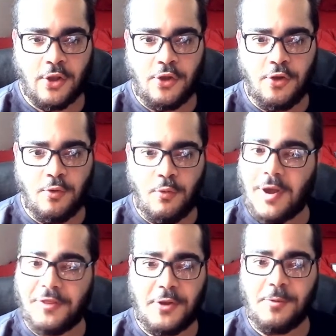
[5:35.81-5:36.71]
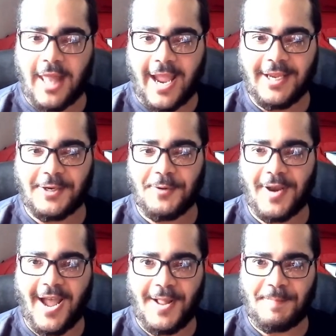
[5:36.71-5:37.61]
you, whether you like it or
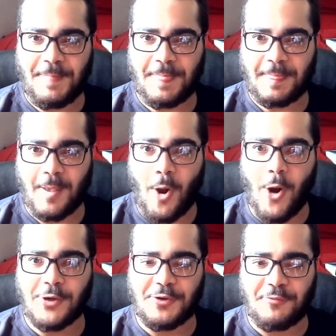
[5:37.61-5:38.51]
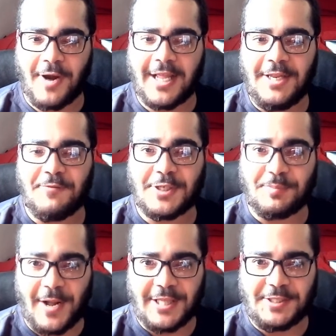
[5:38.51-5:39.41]
not, are directly
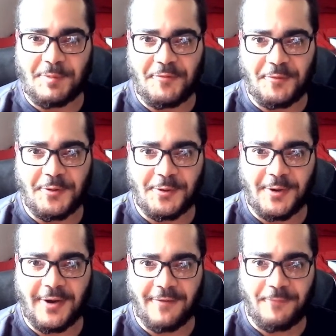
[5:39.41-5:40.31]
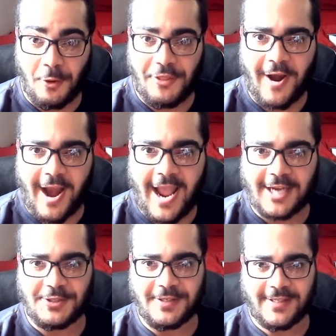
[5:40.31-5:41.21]
responsible for their
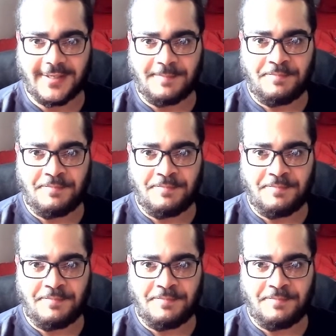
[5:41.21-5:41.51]
actions.